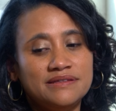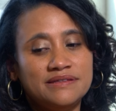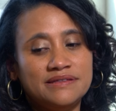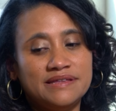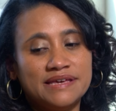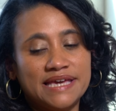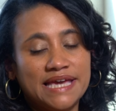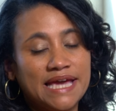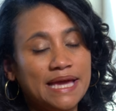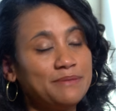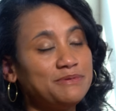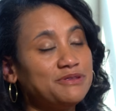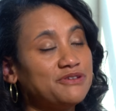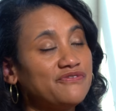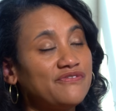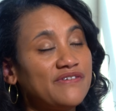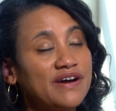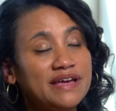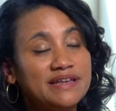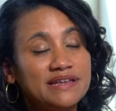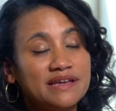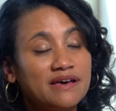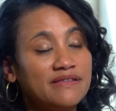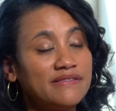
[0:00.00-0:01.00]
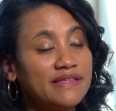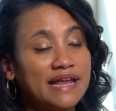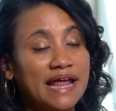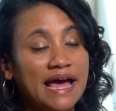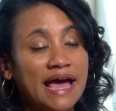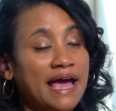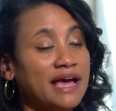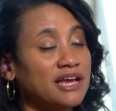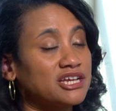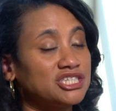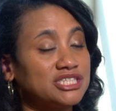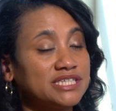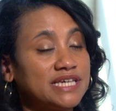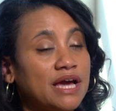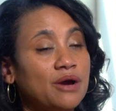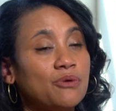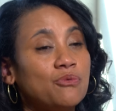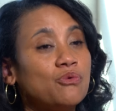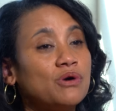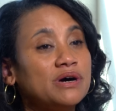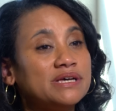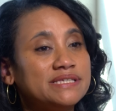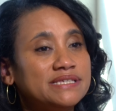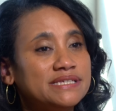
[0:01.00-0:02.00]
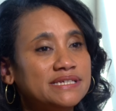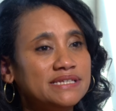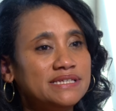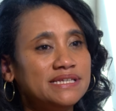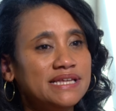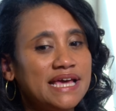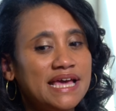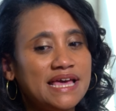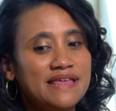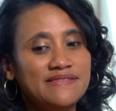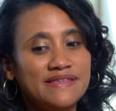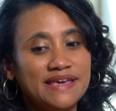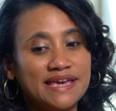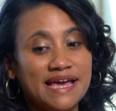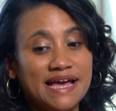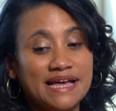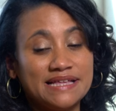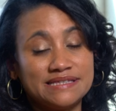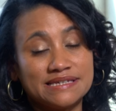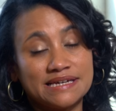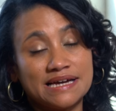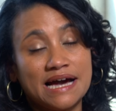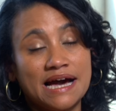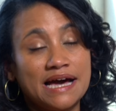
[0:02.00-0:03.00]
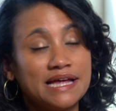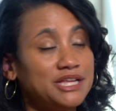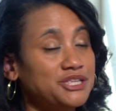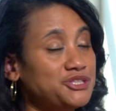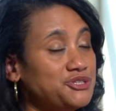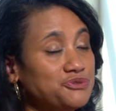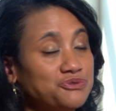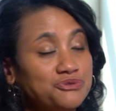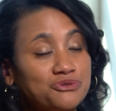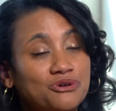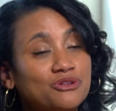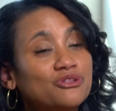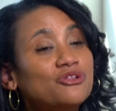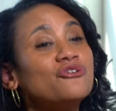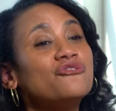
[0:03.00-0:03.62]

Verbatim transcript: they came to find out that actually I wasn't and they had to kind of do it all